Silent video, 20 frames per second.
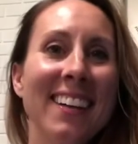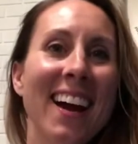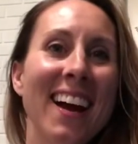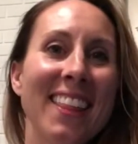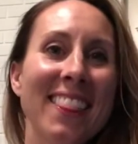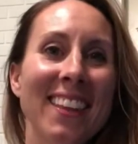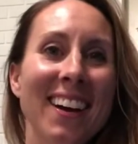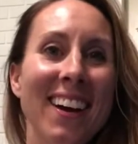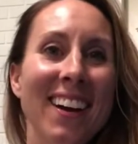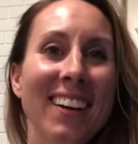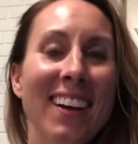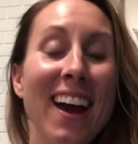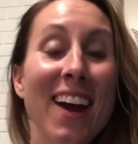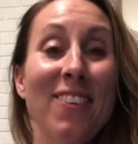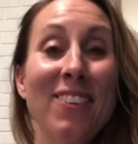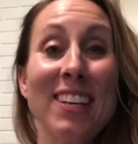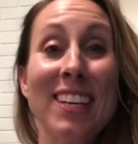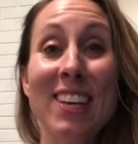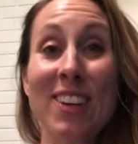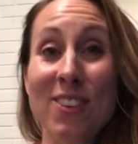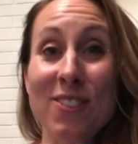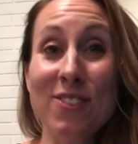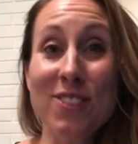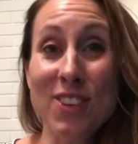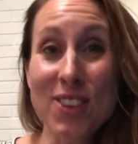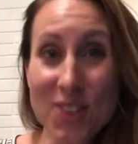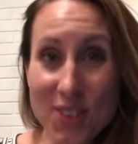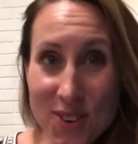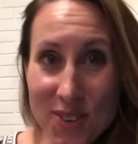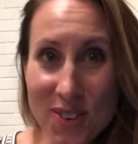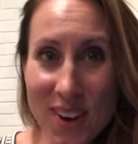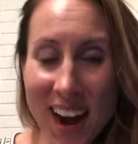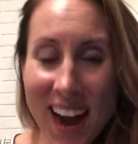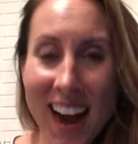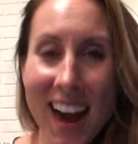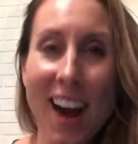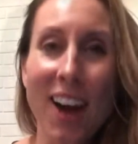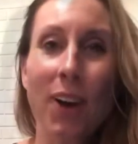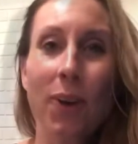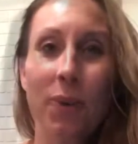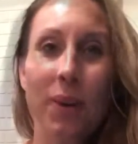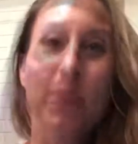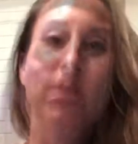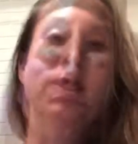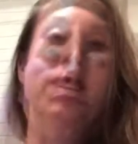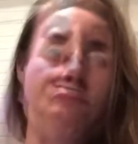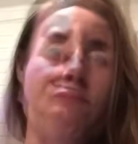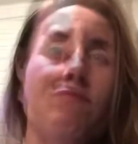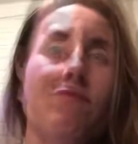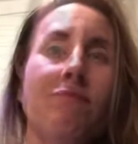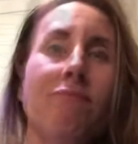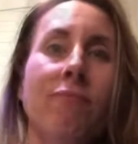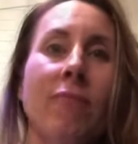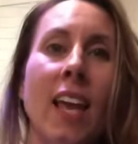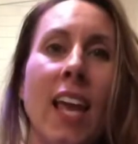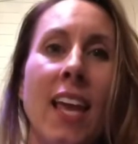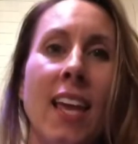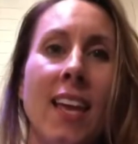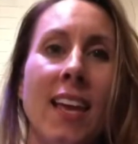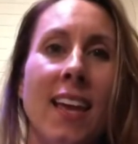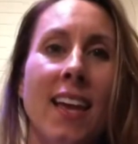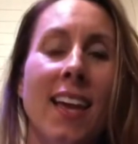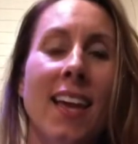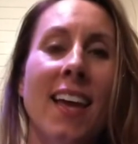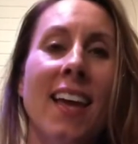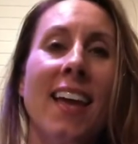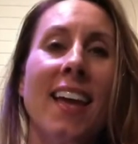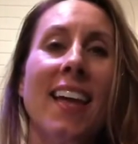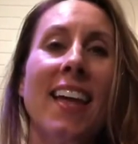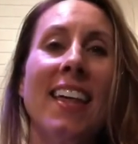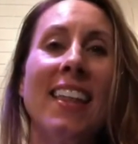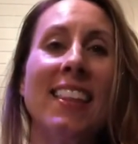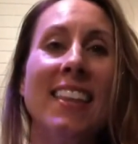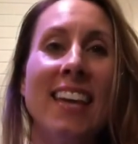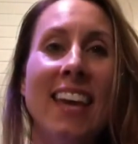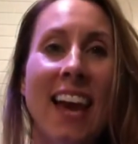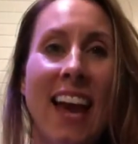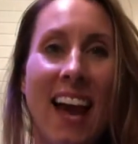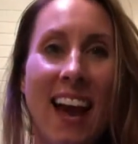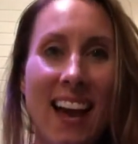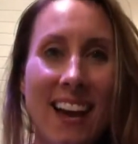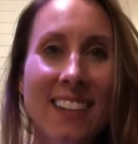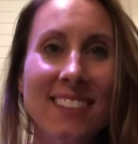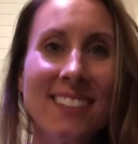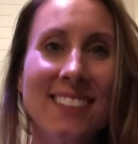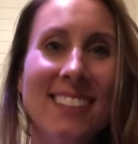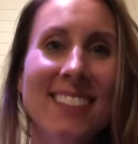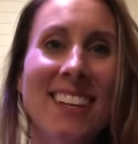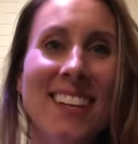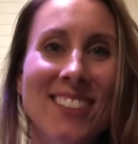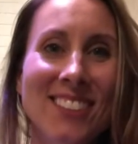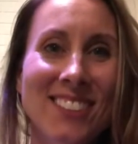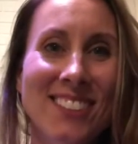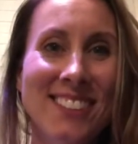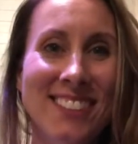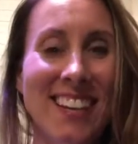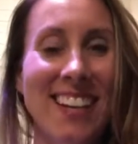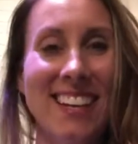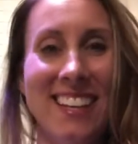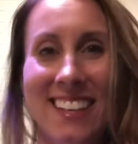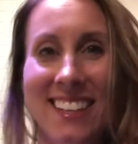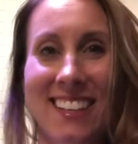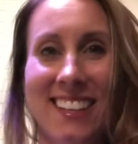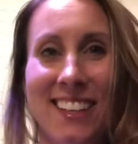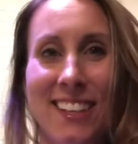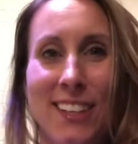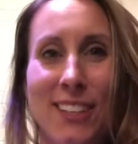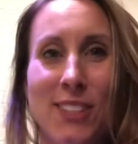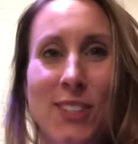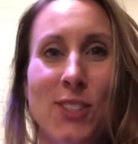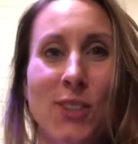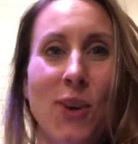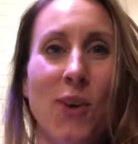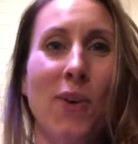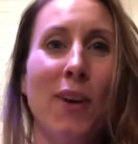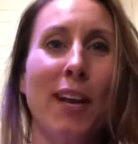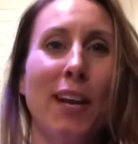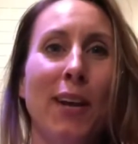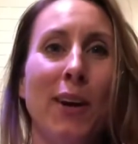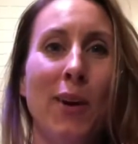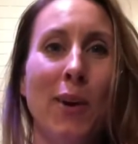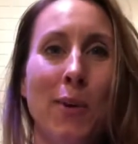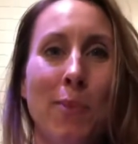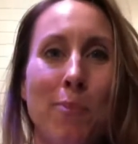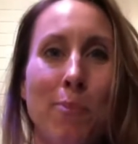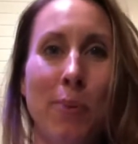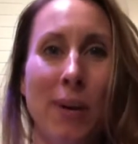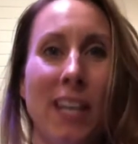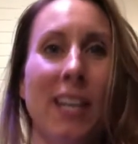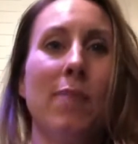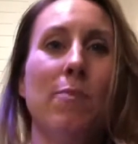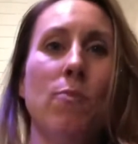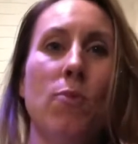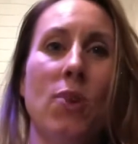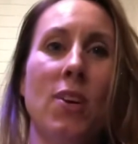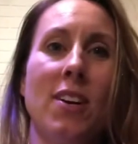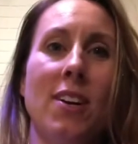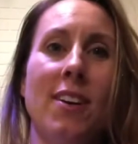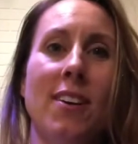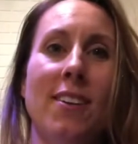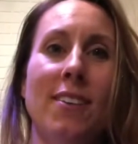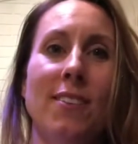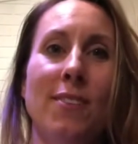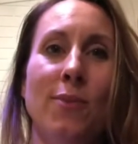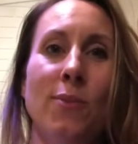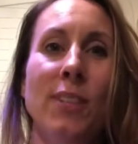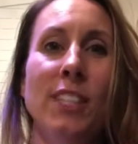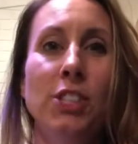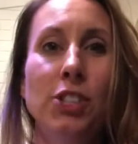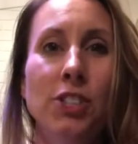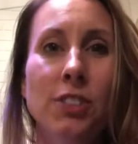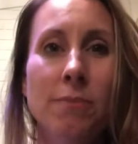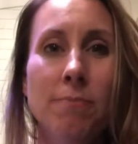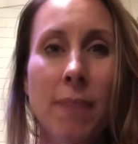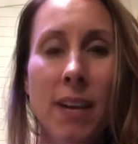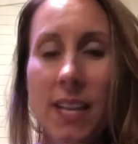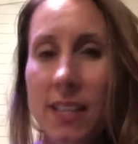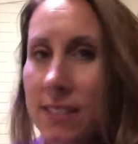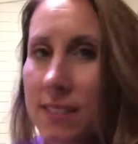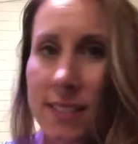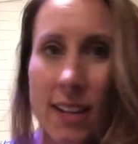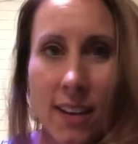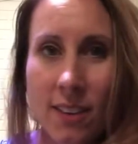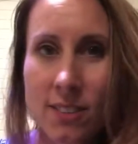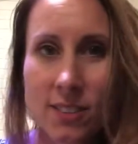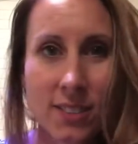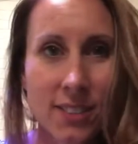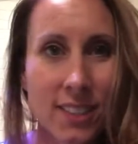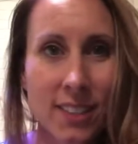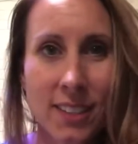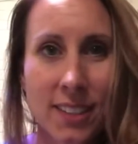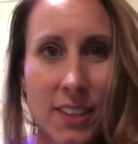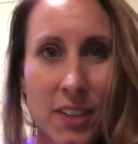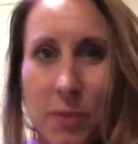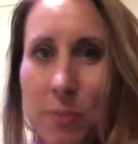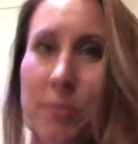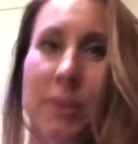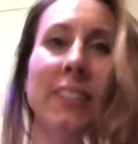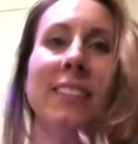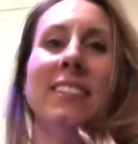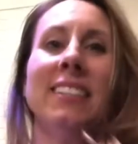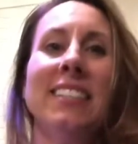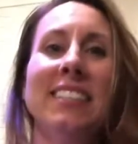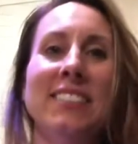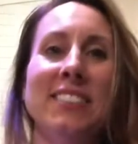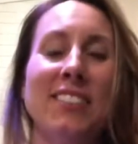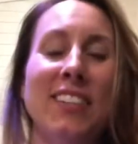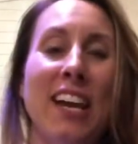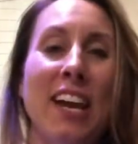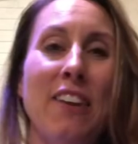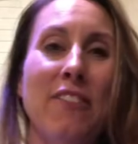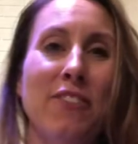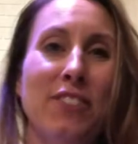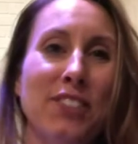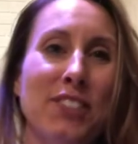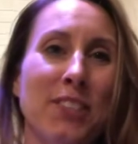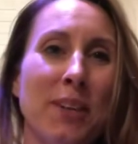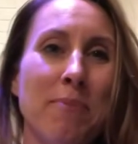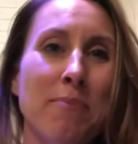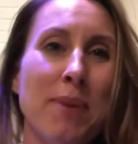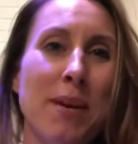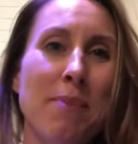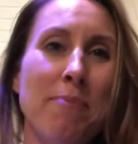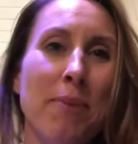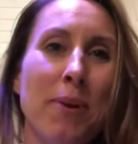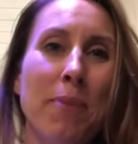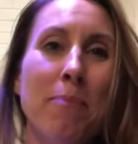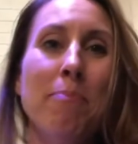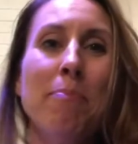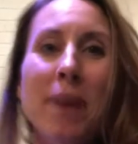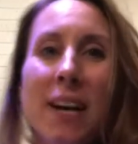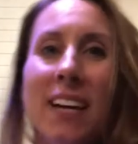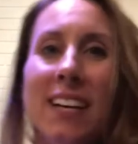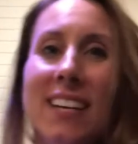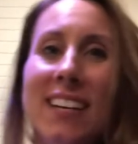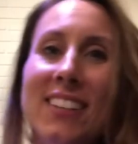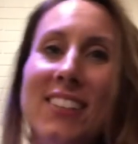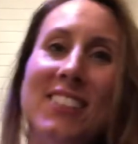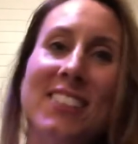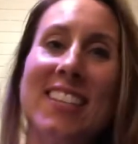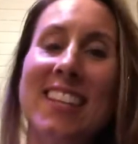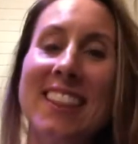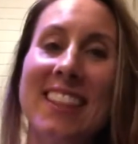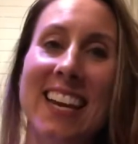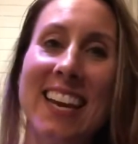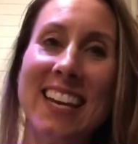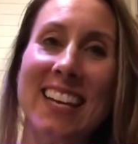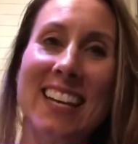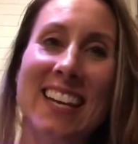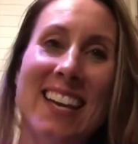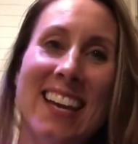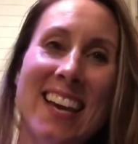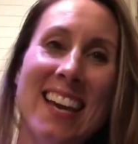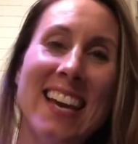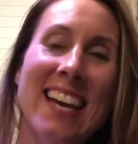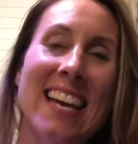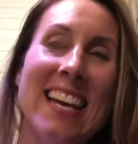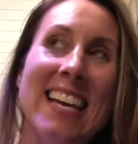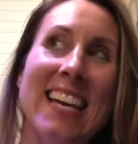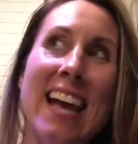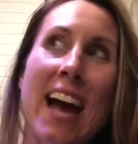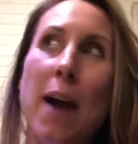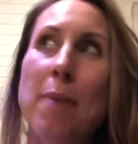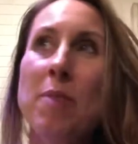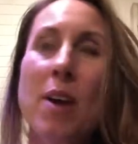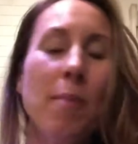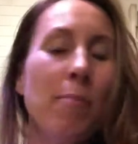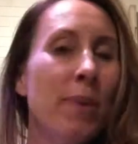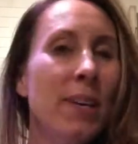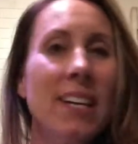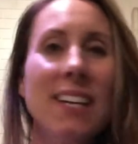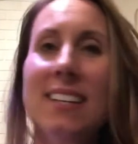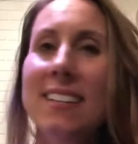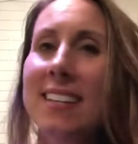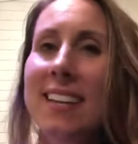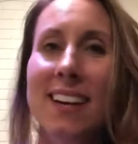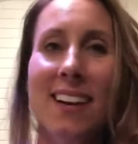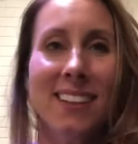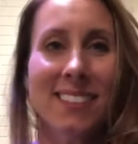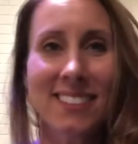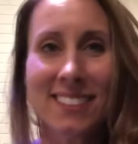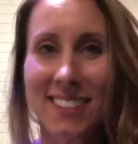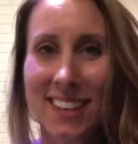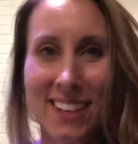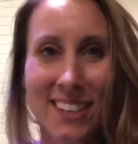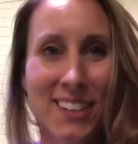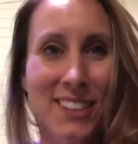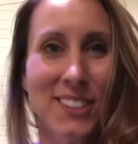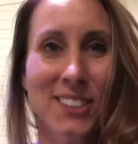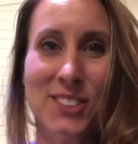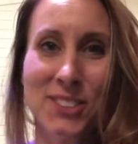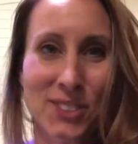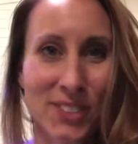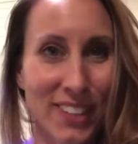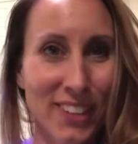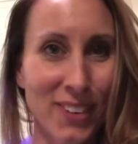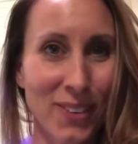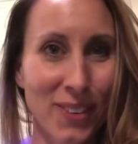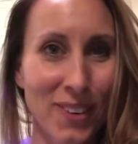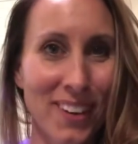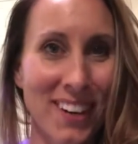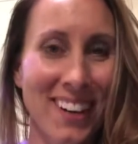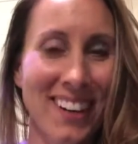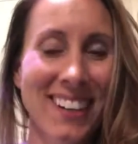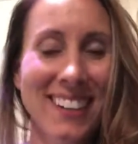I thought I would give you a quick recap. The accidental psychic is going brick and mortar, which may sound completely insane for some people, but here's the thing I'm not putting a neon sign on a street corner.